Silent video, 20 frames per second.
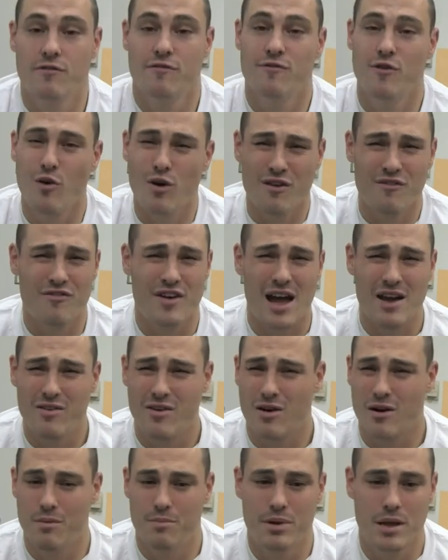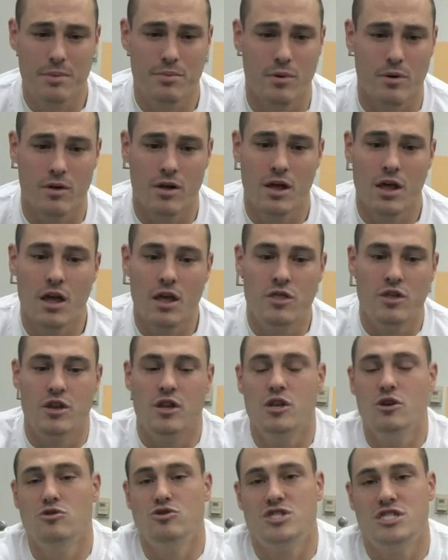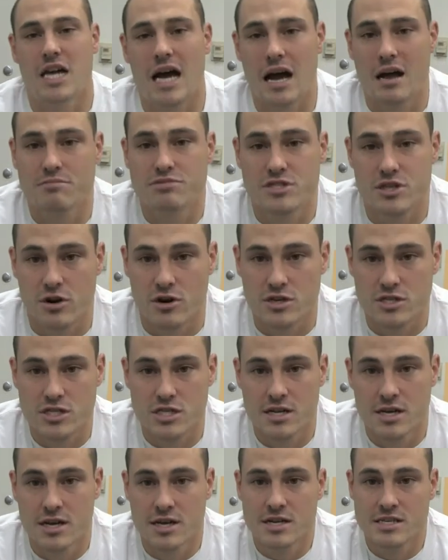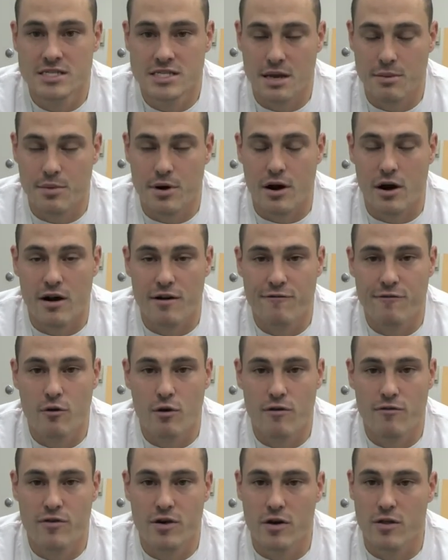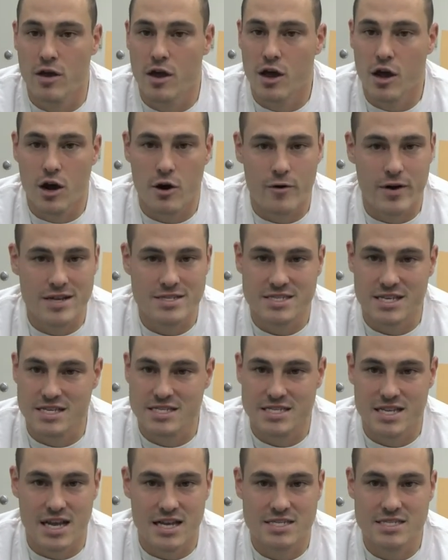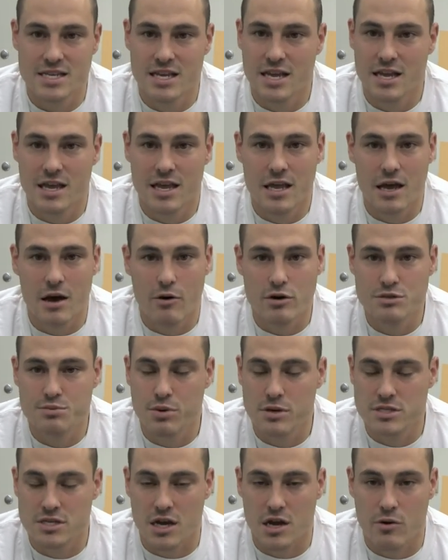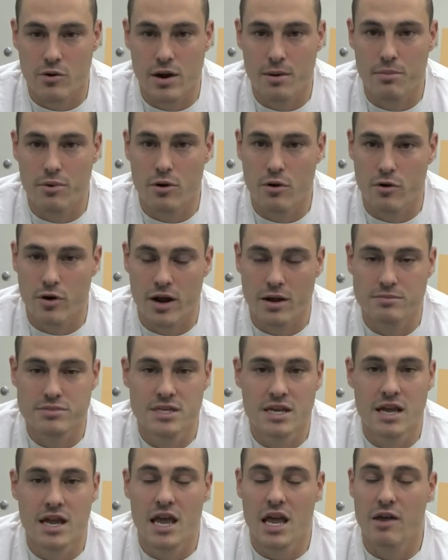four to 500 people, the new job search seminar at Ford Field. Great success. He always puts on great programs.